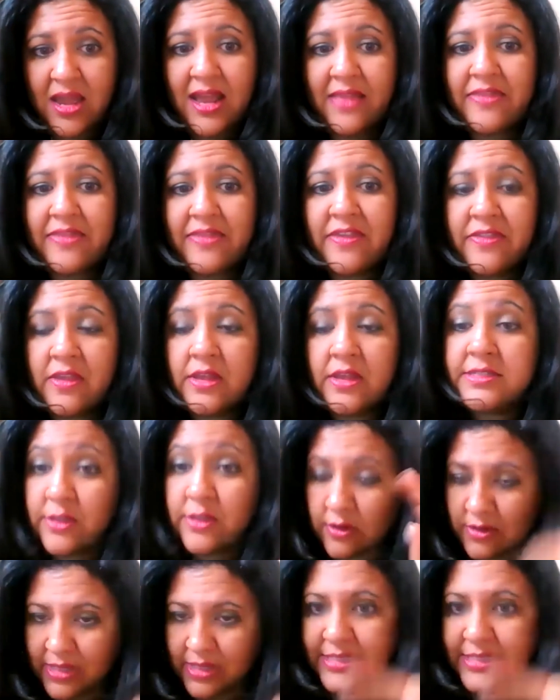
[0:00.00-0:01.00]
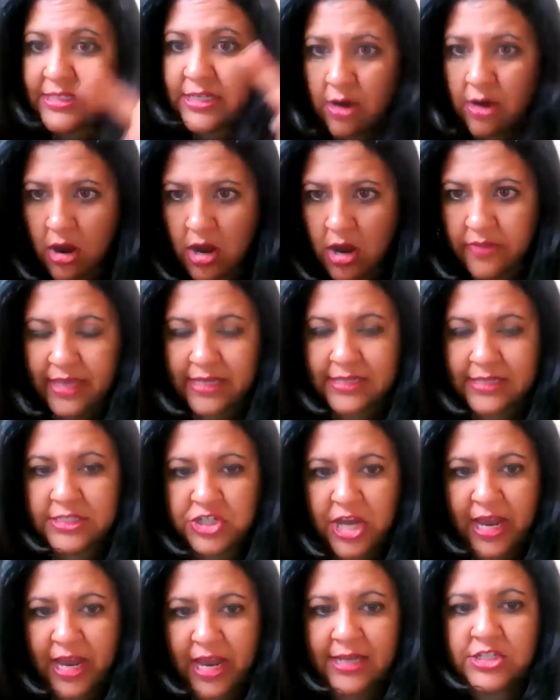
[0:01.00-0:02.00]
and then, so they're listed on the
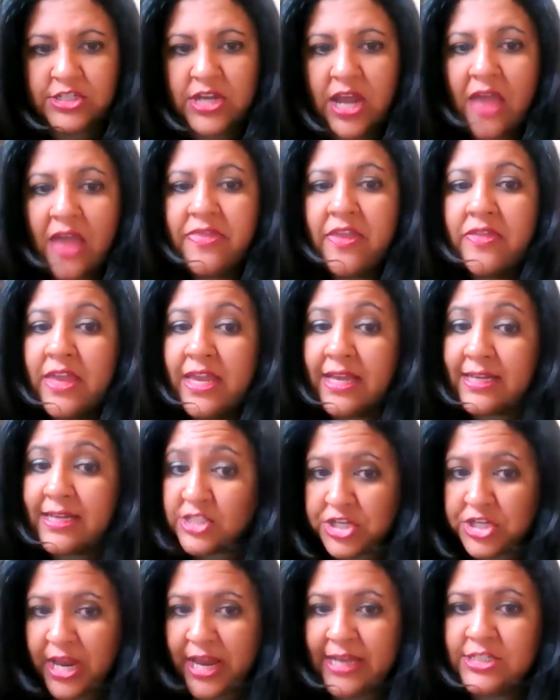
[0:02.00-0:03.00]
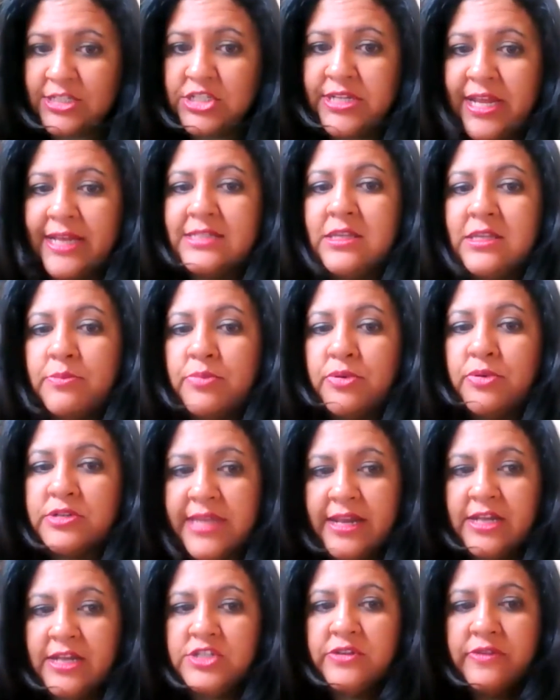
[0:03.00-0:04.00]
exchange. And then the exchange takes a
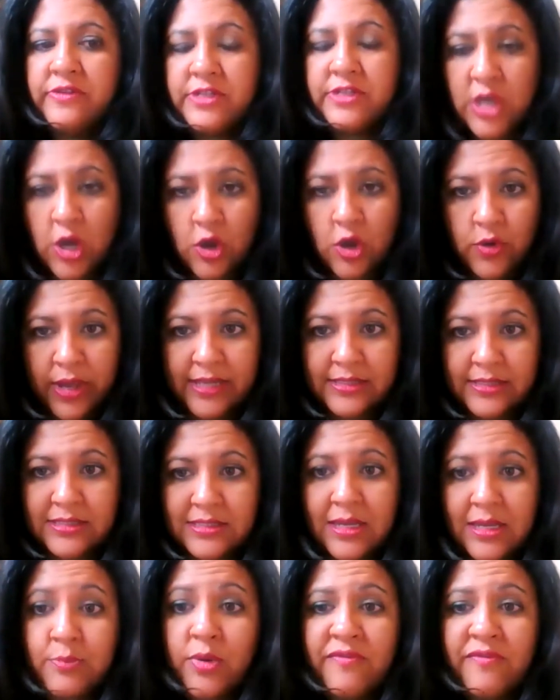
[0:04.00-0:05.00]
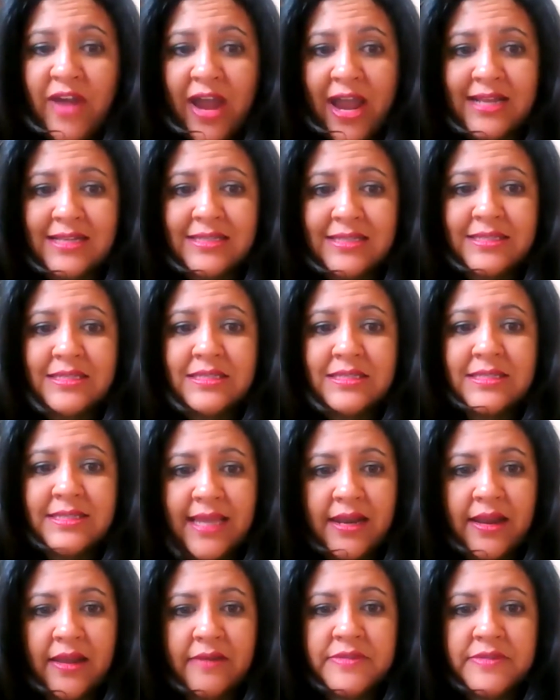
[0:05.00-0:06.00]
percentage of the tokens and provides
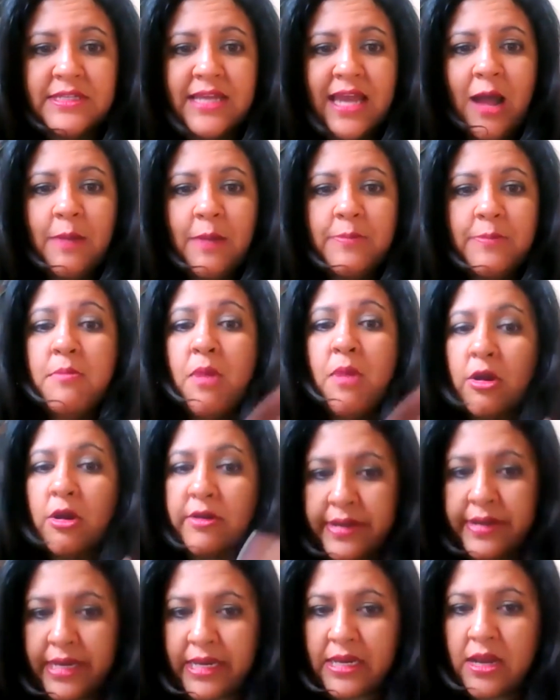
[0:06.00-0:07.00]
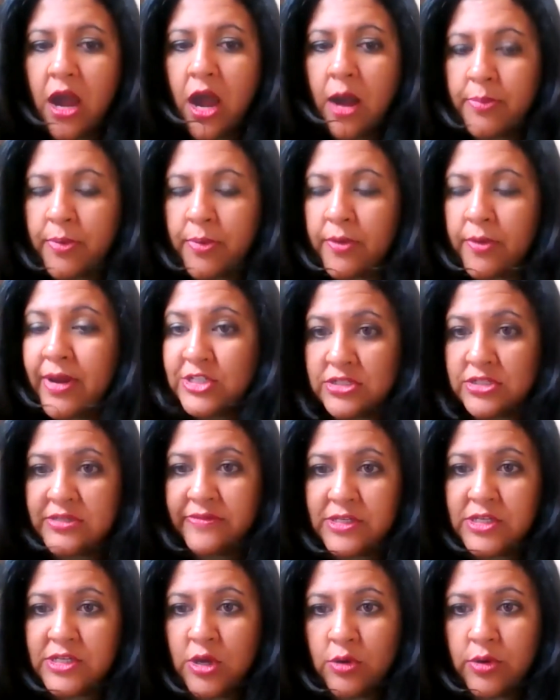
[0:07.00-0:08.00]
incentives to help the marketing operations of
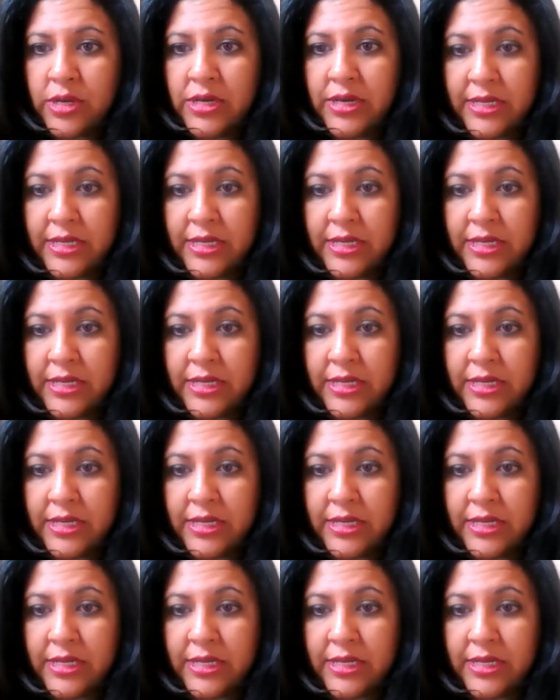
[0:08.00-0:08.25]
the token